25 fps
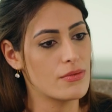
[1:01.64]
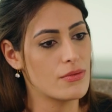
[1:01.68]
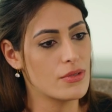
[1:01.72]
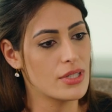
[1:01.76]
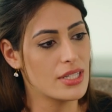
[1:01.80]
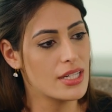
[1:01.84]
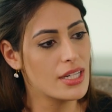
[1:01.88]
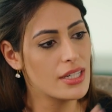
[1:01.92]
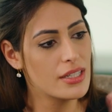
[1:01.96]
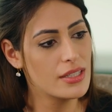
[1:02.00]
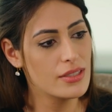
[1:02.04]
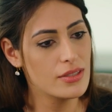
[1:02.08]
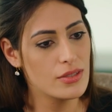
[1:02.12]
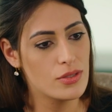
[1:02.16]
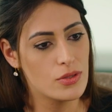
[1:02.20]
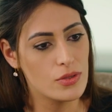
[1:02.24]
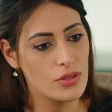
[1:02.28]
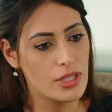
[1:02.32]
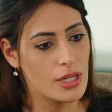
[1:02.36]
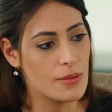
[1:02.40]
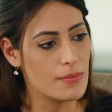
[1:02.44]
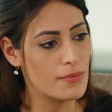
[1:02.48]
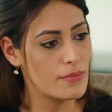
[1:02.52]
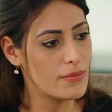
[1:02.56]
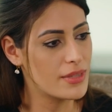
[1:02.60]
return to
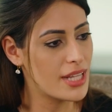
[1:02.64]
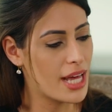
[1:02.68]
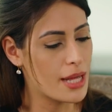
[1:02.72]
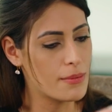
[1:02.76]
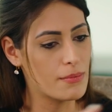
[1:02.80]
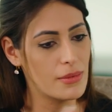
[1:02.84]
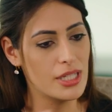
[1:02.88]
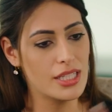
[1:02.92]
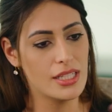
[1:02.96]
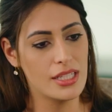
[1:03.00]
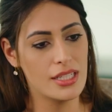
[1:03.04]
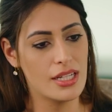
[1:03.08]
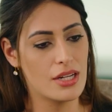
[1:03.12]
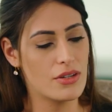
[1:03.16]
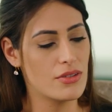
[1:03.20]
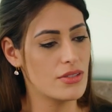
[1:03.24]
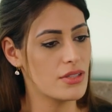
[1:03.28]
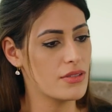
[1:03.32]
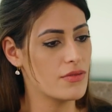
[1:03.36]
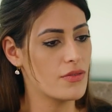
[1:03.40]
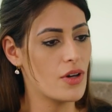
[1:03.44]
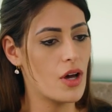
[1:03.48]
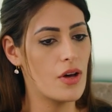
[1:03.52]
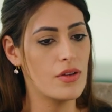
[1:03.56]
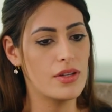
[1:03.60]
them, that money that is
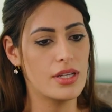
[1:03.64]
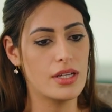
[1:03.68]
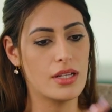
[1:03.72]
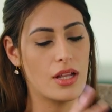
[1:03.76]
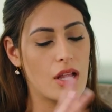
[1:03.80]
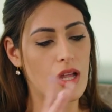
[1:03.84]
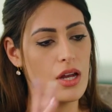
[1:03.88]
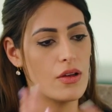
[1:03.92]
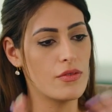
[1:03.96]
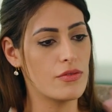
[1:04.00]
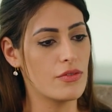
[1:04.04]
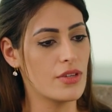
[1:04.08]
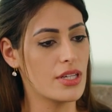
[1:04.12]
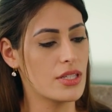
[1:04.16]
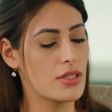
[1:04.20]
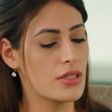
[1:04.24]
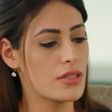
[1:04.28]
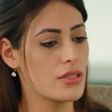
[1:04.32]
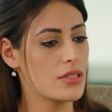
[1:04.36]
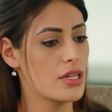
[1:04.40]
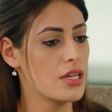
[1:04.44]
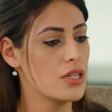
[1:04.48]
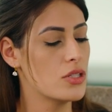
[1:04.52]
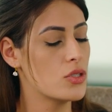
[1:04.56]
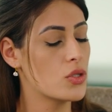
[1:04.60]
involved and a lot of
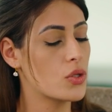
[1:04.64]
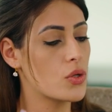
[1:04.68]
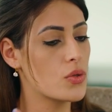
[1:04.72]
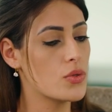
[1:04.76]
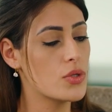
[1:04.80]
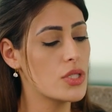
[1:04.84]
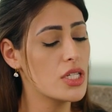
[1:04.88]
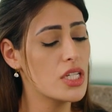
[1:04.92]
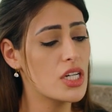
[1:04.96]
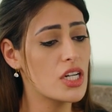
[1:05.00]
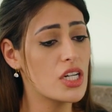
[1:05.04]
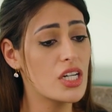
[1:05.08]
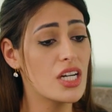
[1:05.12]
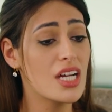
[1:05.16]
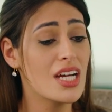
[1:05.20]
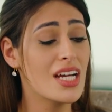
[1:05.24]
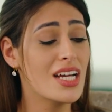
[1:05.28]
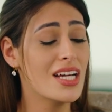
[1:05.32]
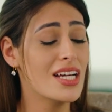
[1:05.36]
things to consider.